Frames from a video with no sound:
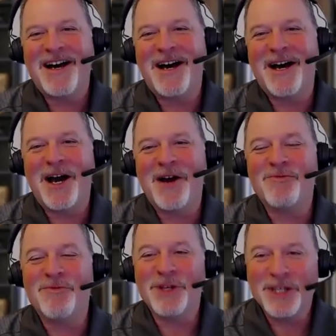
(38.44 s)
I
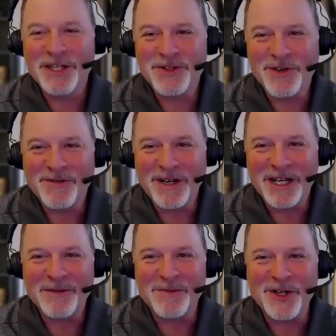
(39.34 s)
really enjoyed
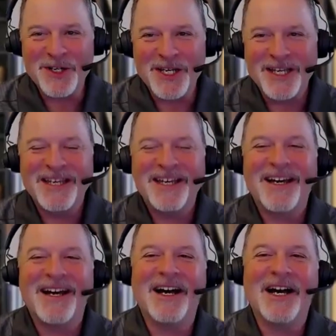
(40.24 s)
reading the book.
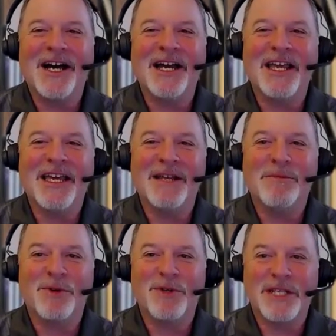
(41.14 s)
It
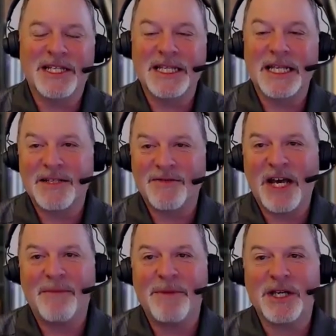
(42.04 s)
presents lots of
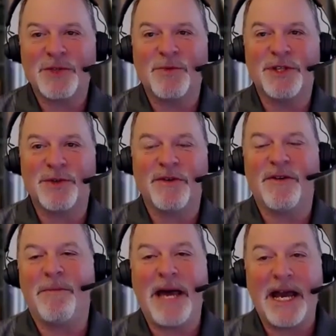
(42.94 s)
topics with sort of
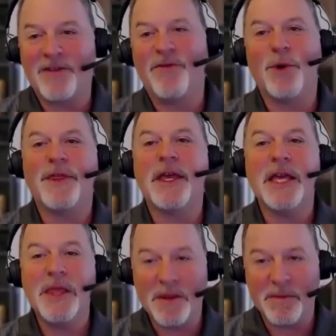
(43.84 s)
a back and forth
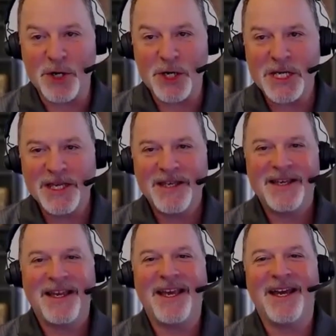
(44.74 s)
in the book.
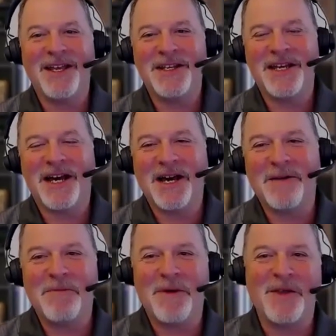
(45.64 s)
And
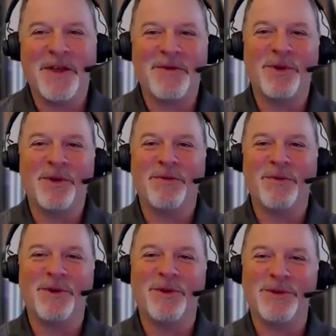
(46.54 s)
I think
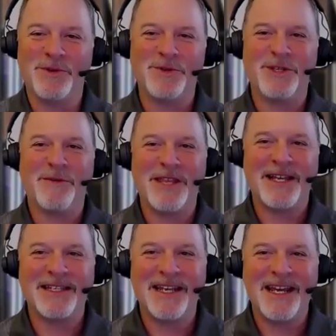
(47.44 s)
we'll do some of
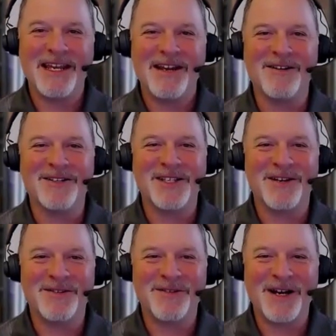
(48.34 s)
that today here.
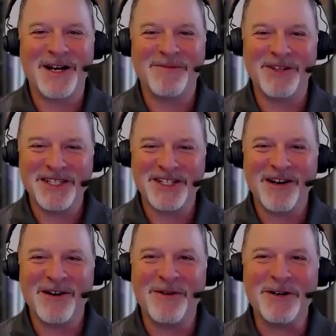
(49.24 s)
So Liz and
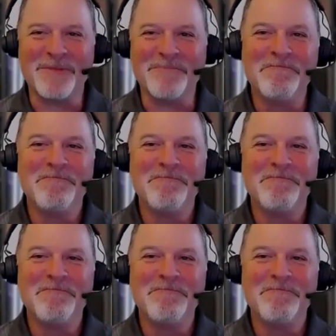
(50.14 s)
Jerry, welcome.